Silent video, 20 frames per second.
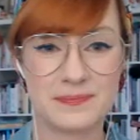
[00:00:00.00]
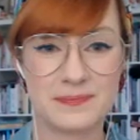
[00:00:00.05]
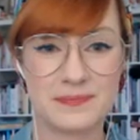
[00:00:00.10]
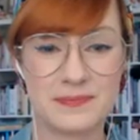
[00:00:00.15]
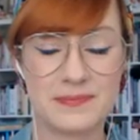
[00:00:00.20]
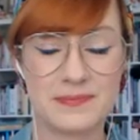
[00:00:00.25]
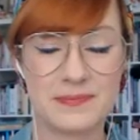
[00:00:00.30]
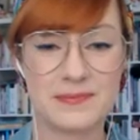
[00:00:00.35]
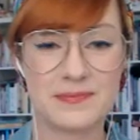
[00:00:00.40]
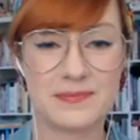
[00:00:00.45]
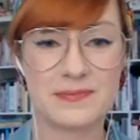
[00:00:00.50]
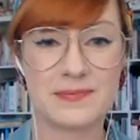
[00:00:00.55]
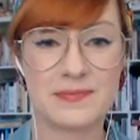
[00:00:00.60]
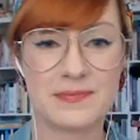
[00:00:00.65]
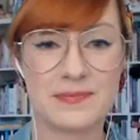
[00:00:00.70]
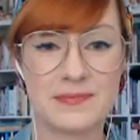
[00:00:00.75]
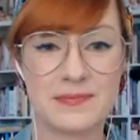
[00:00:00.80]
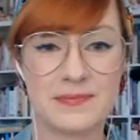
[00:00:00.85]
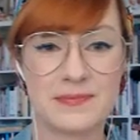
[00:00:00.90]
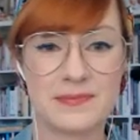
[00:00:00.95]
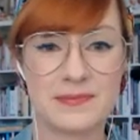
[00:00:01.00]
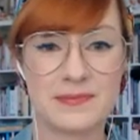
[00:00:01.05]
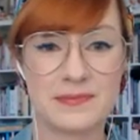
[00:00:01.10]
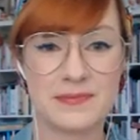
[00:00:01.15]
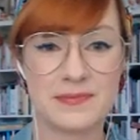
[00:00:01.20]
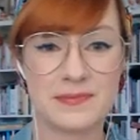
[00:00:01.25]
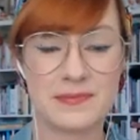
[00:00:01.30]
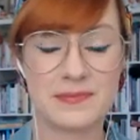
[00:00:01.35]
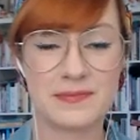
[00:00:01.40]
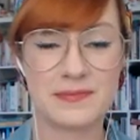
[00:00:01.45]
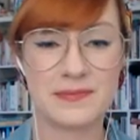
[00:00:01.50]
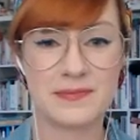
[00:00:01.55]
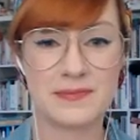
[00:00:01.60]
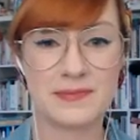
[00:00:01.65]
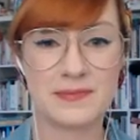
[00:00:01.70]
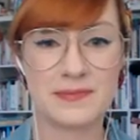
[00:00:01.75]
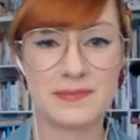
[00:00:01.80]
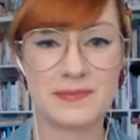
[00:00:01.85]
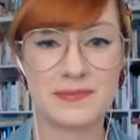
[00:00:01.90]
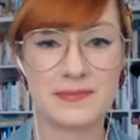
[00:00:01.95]

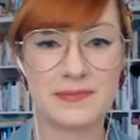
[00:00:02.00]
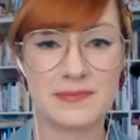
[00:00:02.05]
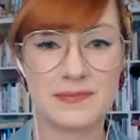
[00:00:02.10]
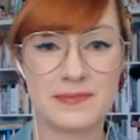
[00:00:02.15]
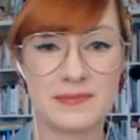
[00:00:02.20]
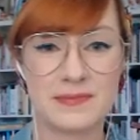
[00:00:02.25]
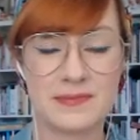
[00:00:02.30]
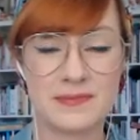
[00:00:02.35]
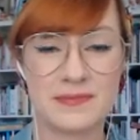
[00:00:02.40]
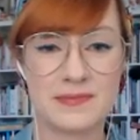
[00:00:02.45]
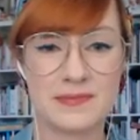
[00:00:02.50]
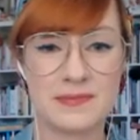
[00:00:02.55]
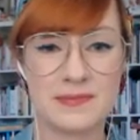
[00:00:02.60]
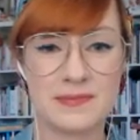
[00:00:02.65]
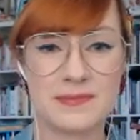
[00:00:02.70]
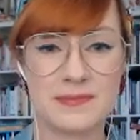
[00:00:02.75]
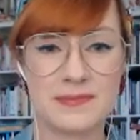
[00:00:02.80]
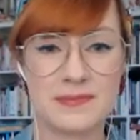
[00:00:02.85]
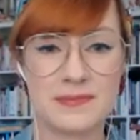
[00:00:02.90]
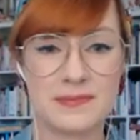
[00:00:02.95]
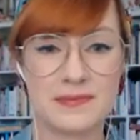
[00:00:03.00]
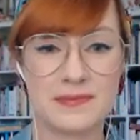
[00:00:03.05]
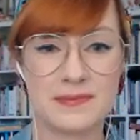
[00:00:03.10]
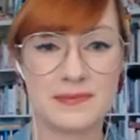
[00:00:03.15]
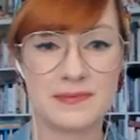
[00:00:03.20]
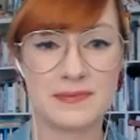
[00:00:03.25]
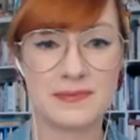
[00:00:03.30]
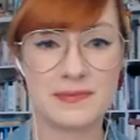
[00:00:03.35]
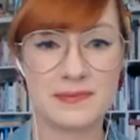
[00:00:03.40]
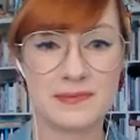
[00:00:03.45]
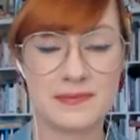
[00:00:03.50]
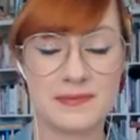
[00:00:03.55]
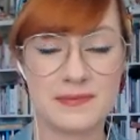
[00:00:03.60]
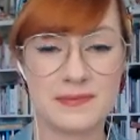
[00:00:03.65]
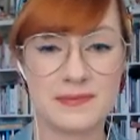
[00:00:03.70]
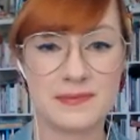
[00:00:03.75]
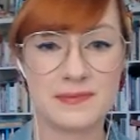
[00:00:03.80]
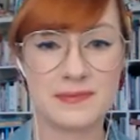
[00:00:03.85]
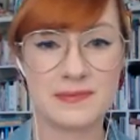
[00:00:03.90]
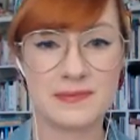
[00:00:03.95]

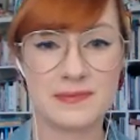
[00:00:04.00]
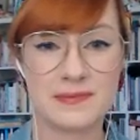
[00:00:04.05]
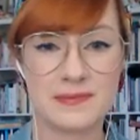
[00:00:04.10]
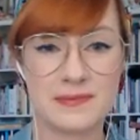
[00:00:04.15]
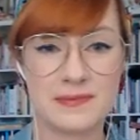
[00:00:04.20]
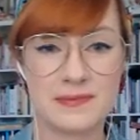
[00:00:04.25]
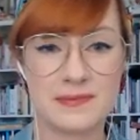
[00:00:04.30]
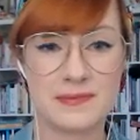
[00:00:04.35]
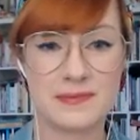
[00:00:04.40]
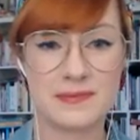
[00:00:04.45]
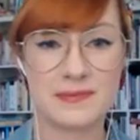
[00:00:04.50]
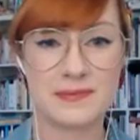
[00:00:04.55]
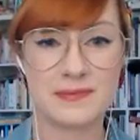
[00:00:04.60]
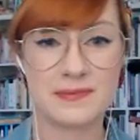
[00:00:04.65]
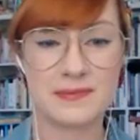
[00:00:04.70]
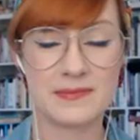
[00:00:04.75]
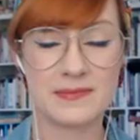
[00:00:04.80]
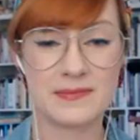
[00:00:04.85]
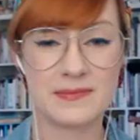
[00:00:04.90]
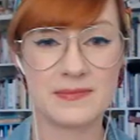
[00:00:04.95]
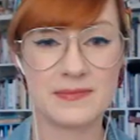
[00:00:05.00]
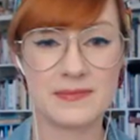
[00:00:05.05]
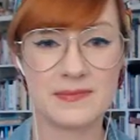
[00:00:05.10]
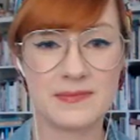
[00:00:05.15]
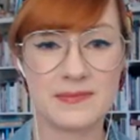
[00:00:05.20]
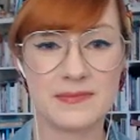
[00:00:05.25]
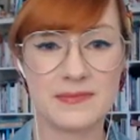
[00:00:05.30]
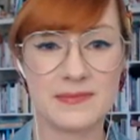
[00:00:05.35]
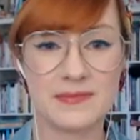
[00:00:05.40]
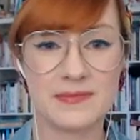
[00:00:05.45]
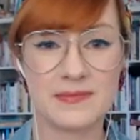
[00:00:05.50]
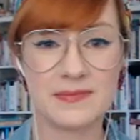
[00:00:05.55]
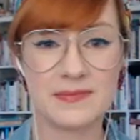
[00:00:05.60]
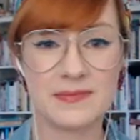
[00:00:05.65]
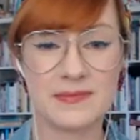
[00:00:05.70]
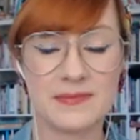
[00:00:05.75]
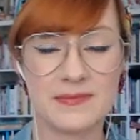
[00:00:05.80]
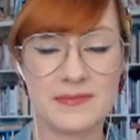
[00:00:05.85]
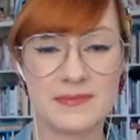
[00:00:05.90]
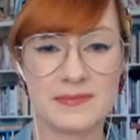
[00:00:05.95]

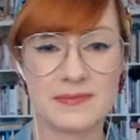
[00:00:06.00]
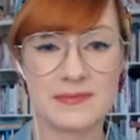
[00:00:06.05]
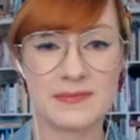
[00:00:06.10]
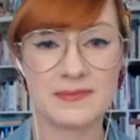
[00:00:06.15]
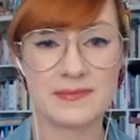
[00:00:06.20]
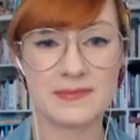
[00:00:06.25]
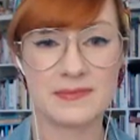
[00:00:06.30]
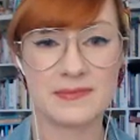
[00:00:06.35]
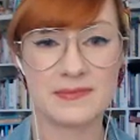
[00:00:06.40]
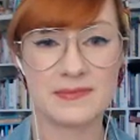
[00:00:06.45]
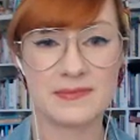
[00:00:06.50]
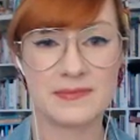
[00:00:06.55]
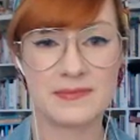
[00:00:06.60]
No words are spoken by the person on screen.